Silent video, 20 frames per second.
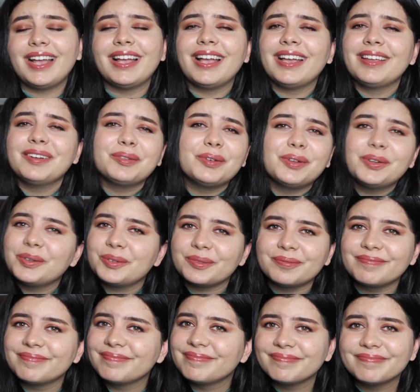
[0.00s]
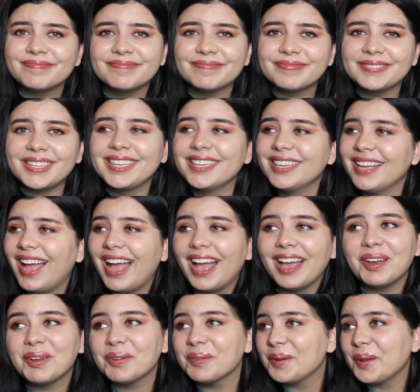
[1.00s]
I don't know.
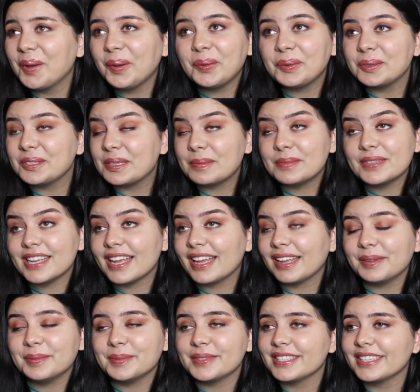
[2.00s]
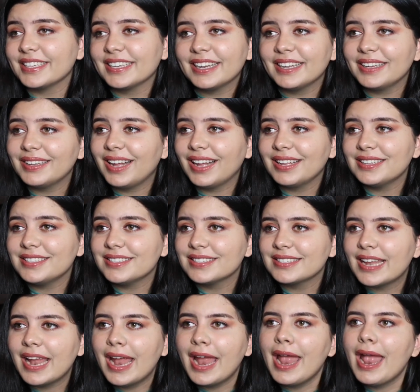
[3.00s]
I don't know sometimes, yeah? I
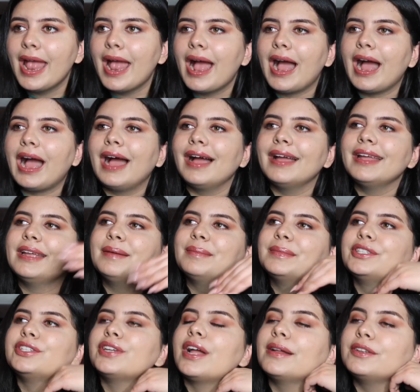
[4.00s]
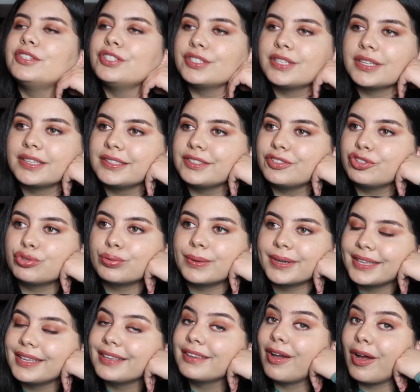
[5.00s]
just, I am a, I just a
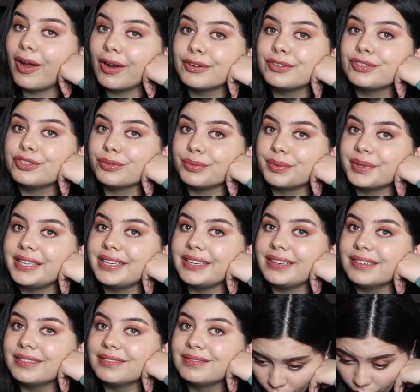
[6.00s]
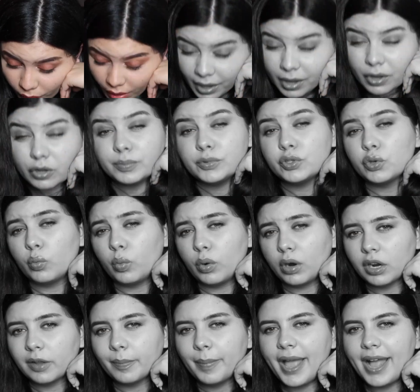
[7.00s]
tricky card to read. I hope to
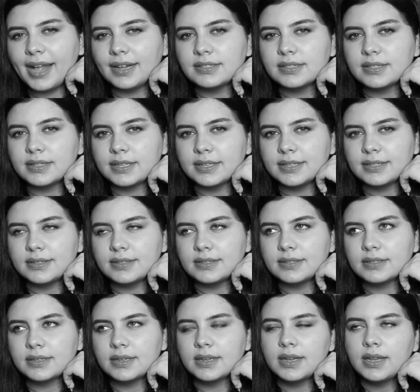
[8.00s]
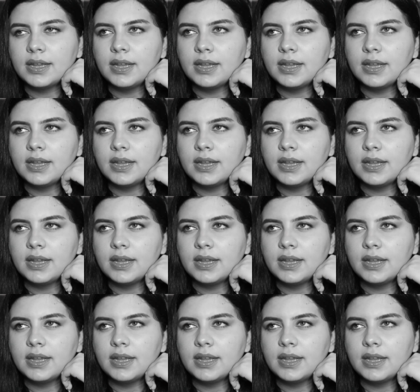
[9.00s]
work past this,